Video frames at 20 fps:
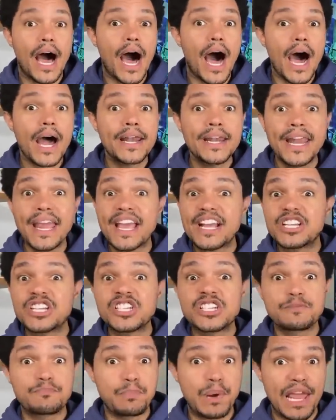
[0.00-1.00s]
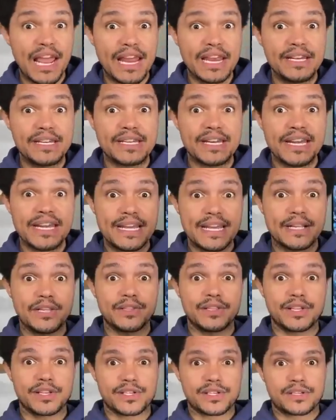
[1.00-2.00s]
unexplained
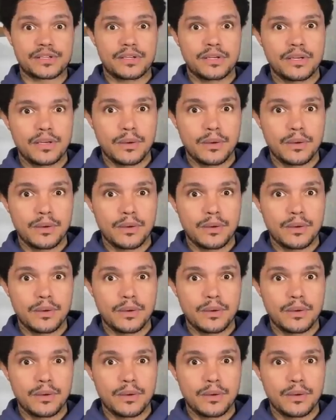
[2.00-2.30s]
illness,